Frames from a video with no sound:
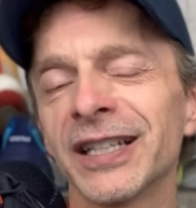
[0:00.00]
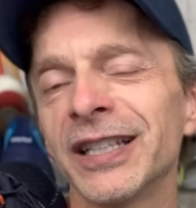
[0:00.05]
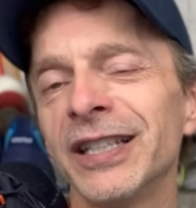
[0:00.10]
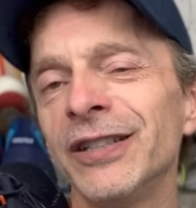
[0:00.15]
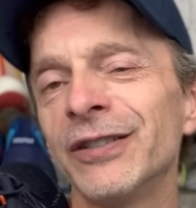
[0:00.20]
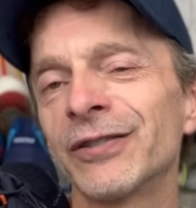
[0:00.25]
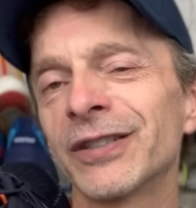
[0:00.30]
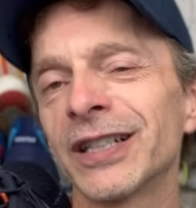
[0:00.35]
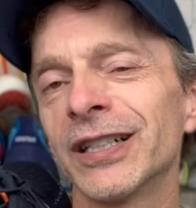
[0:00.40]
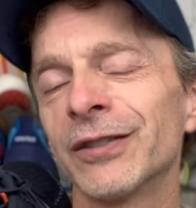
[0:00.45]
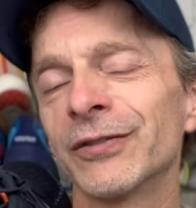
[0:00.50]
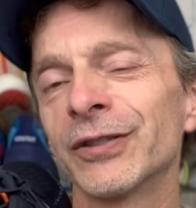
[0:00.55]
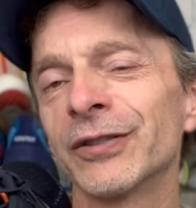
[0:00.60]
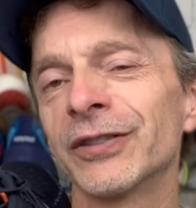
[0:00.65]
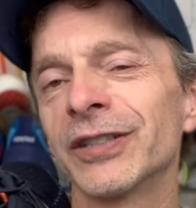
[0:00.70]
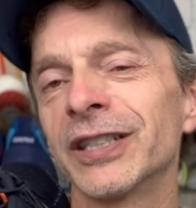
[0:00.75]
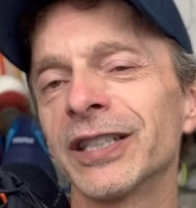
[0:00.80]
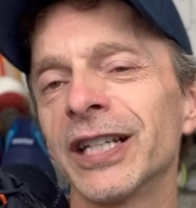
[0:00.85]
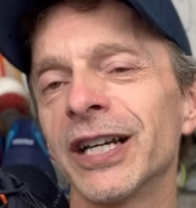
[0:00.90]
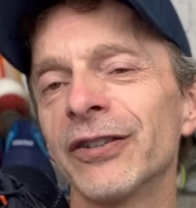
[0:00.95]
heel counter
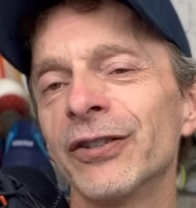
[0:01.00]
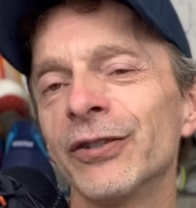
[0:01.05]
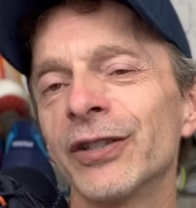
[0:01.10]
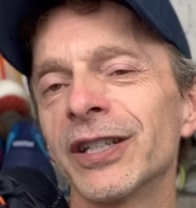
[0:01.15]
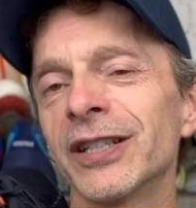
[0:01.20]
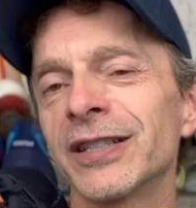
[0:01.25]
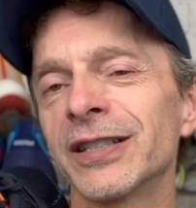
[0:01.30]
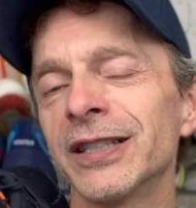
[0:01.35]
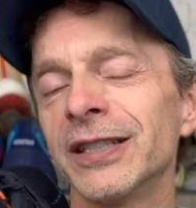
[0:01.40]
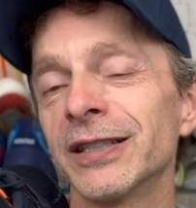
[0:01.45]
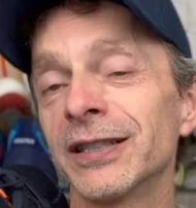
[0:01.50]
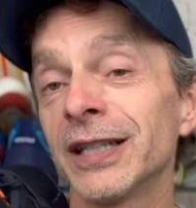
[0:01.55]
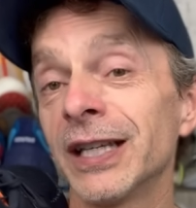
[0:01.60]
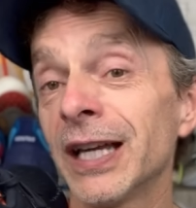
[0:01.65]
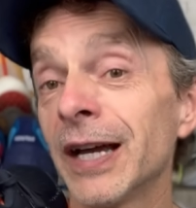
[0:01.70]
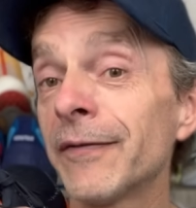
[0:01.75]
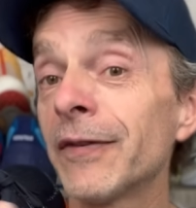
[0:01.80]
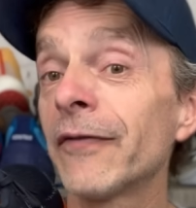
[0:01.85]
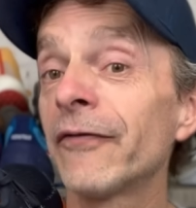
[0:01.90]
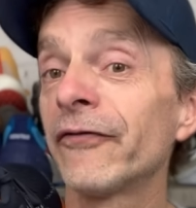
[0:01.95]
together, you can see that they
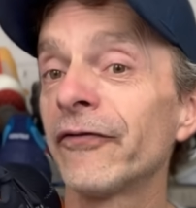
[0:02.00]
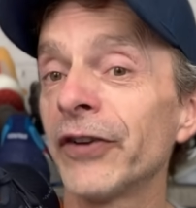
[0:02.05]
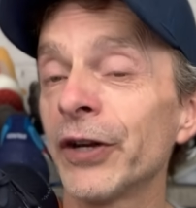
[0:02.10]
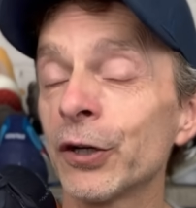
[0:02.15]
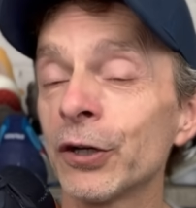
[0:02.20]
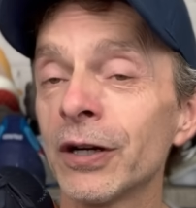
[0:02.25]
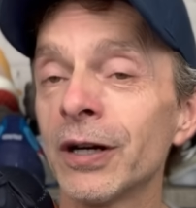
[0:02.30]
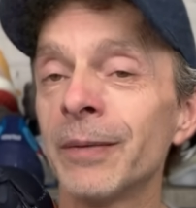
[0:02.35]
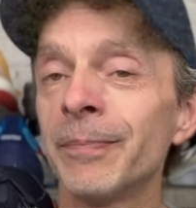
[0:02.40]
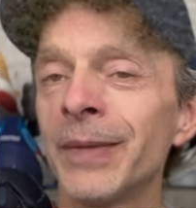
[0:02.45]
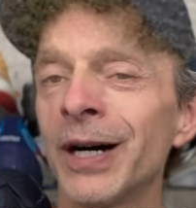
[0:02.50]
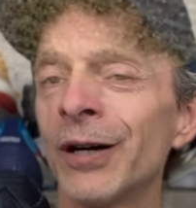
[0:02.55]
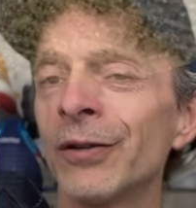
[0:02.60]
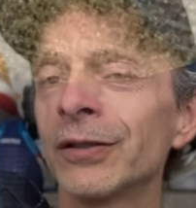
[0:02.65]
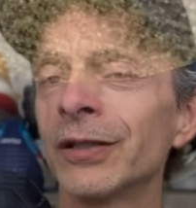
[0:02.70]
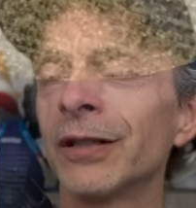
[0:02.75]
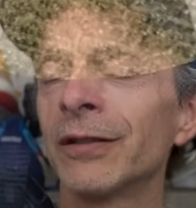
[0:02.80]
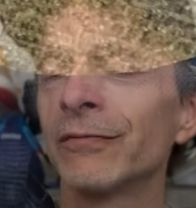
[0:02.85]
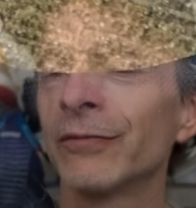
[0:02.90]
have a fair amount of